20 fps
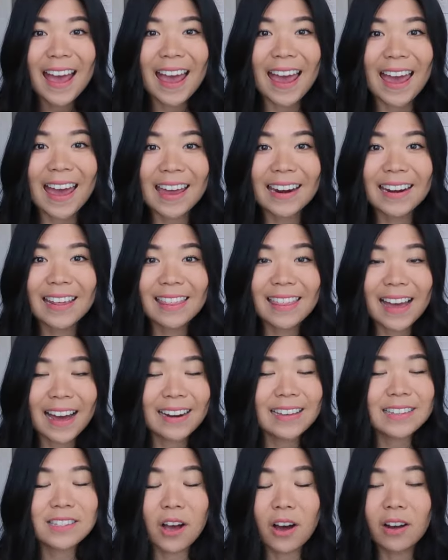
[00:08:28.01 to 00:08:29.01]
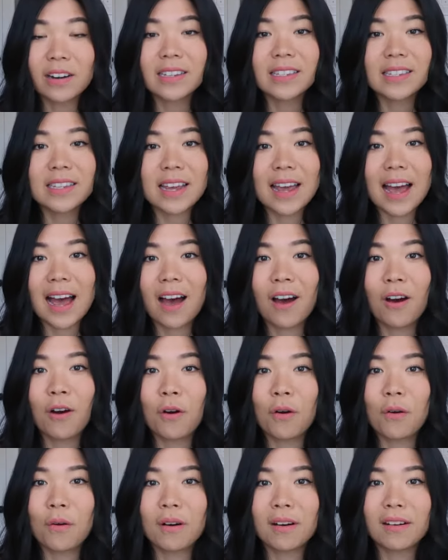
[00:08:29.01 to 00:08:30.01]
And that is honestly
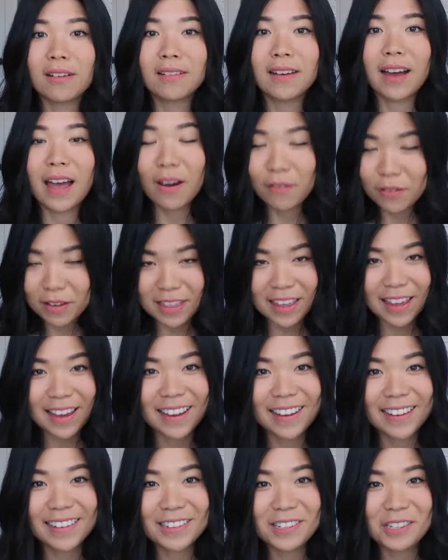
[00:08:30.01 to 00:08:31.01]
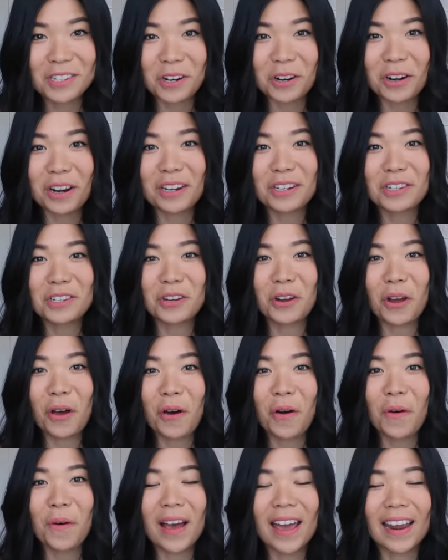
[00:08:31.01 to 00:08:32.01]
how everything started to
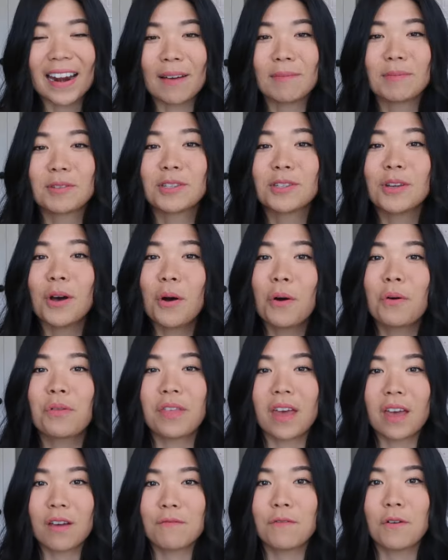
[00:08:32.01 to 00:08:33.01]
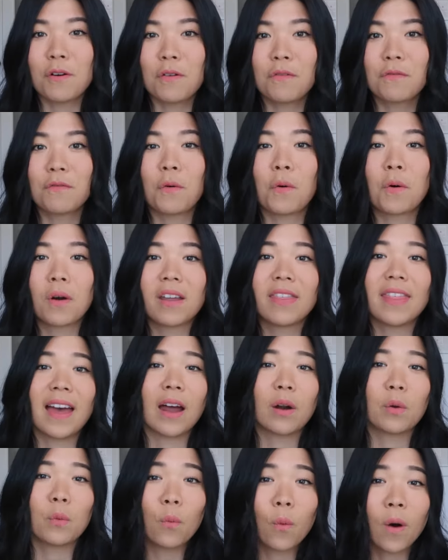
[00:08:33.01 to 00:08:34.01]
go. And I'm so thankful for
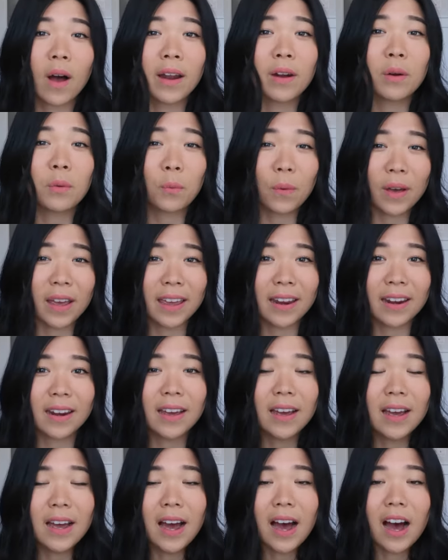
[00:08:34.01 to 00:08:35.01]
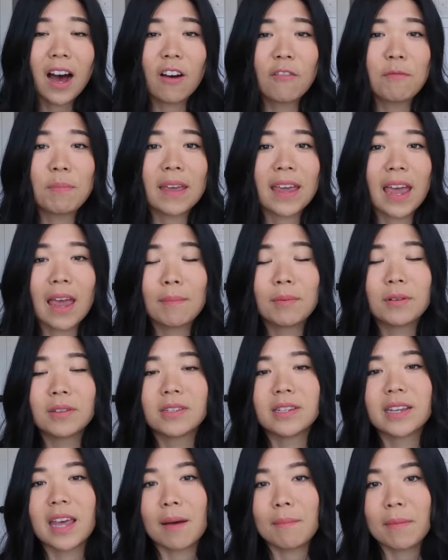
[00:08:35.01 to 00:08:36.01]
that one win of being able
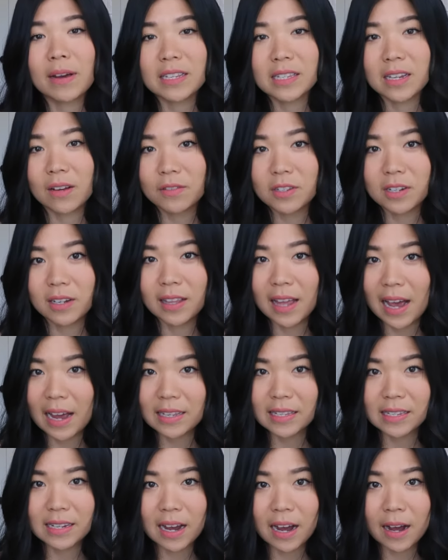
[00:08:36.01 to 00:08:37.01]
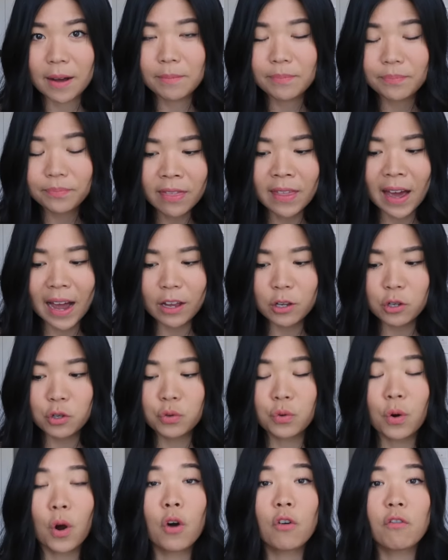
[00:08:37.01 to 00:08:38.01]
to get myself to Alaska that
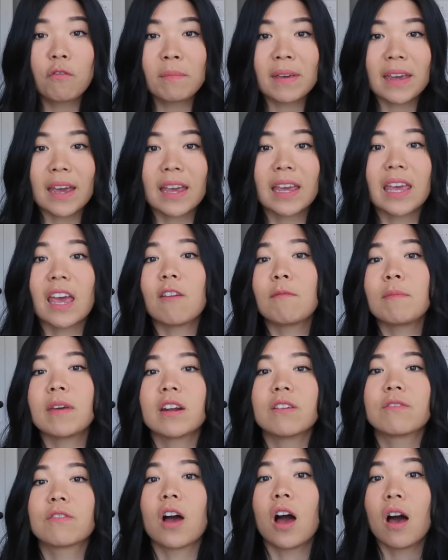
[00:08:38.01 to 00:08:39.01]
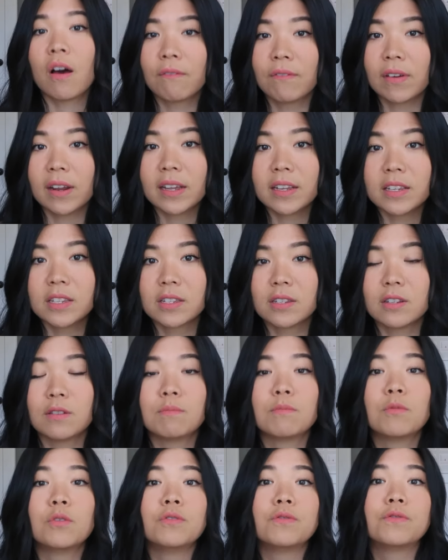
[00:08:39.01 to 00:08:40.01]
drove me and gave me enough confidence to
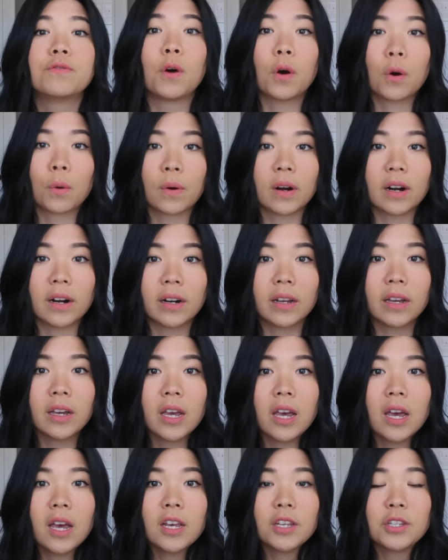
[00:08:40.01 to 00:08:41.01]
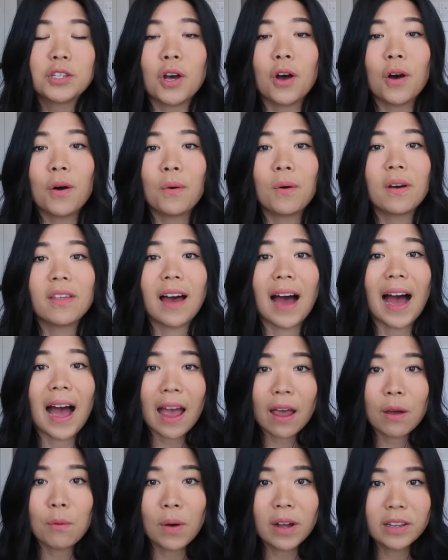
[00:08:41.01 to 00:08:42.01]
move forward. So
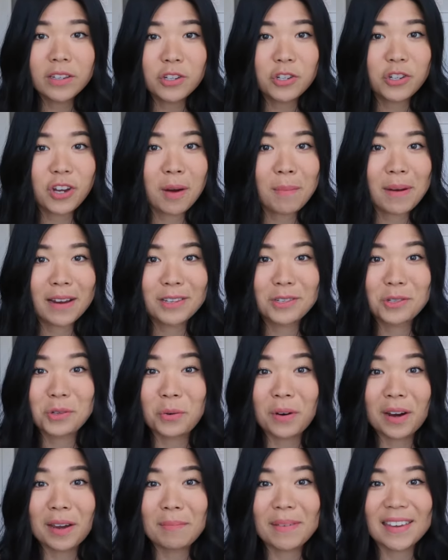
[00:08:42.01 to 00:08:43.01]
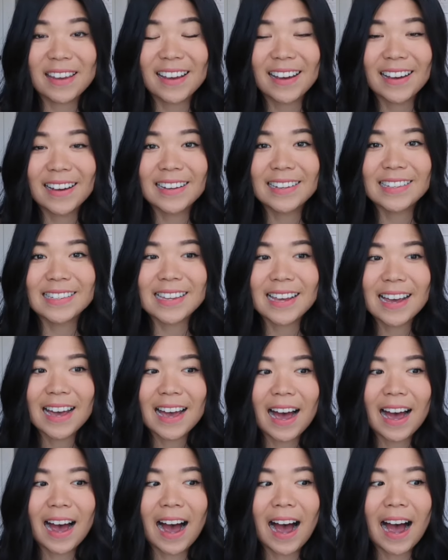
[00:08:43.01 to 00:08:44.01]
I want to share my story because
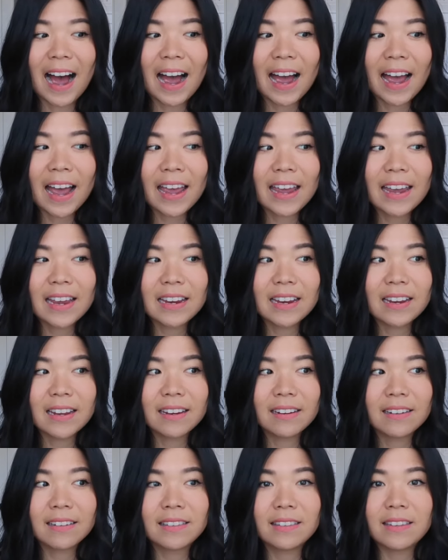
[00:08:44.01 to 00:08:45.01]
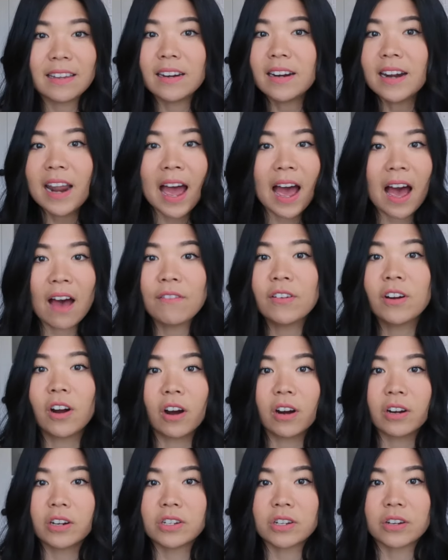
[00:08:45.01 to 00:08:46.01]
I didn't have an
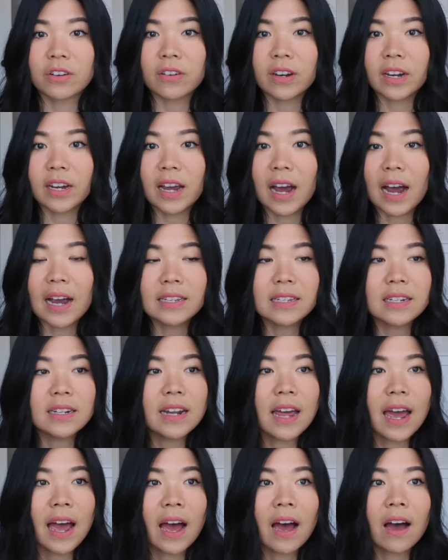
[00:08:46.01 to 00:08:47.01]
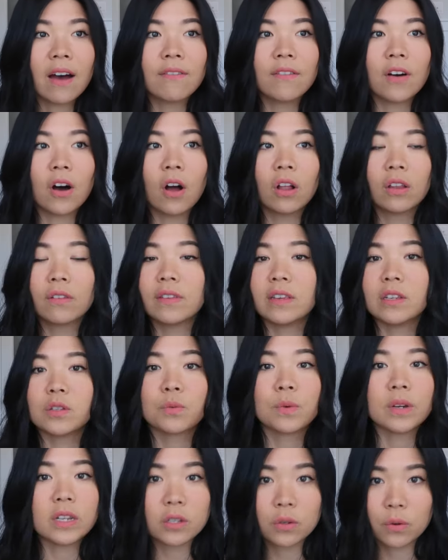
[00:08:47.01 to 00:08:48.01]
art degree. I didn't have all of these
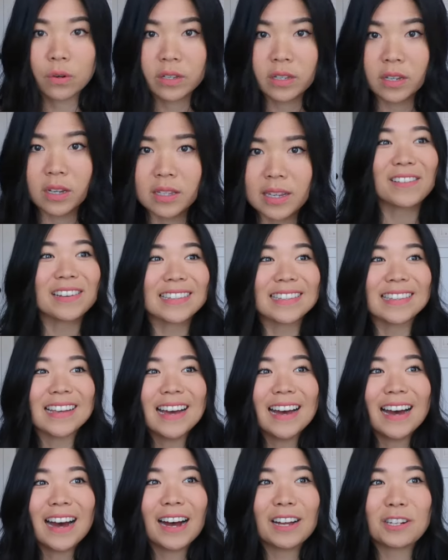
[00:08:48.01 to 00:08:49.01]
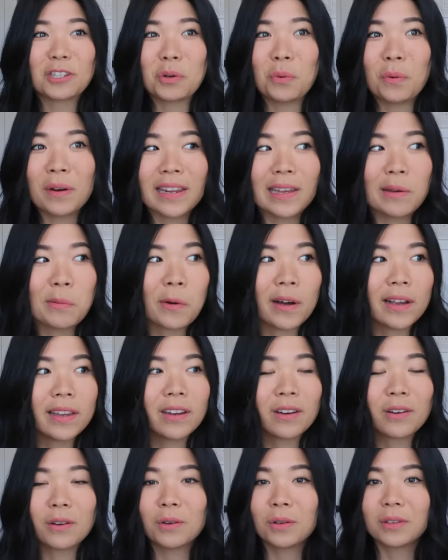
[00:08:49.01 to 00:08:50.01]
resources. I was a
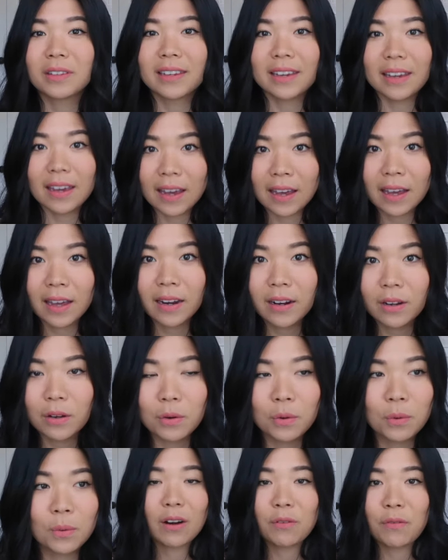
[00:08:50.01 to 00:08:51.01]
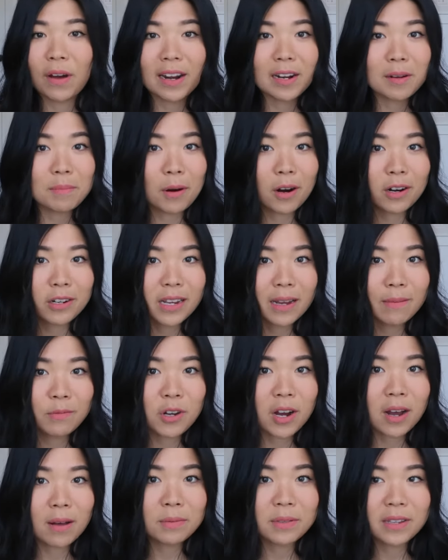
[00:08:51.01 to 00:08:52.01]
21-year-old kid who had random part-time
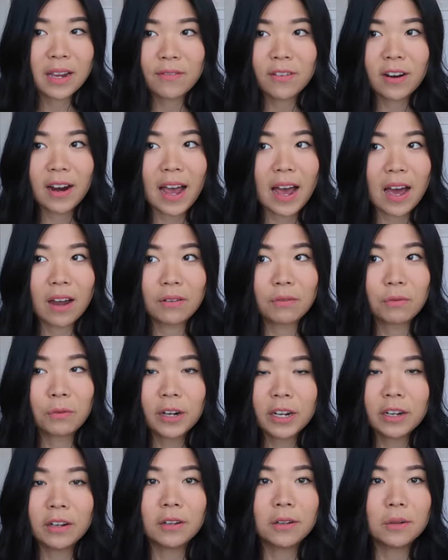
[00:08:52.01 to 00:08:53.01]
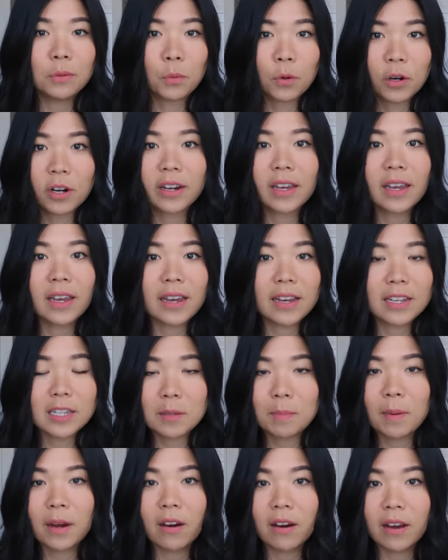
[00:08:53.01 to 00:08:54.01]
jobs, never had real working
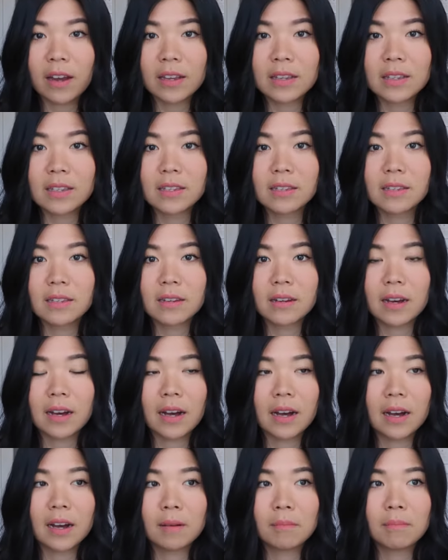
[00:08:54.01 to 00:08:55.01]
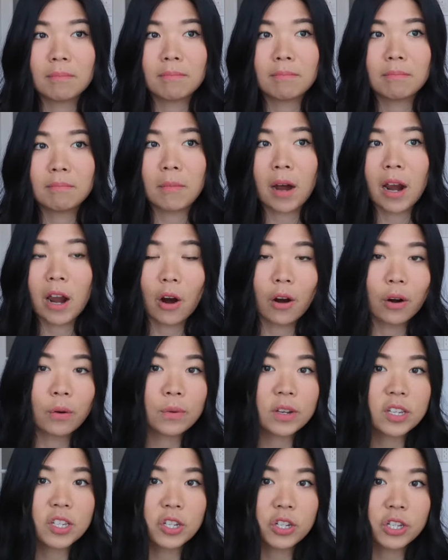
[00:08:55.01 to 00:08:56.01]
experience. My art
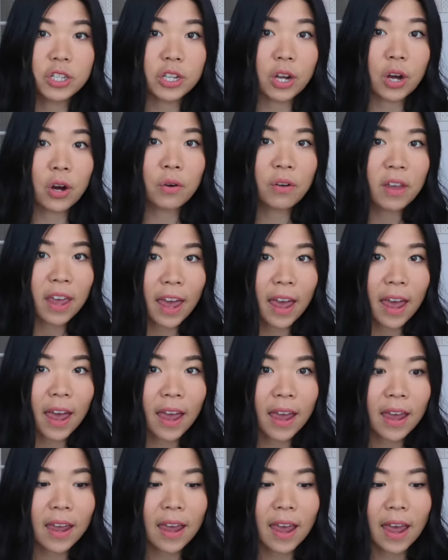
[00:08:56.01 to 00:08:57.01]
was just okay.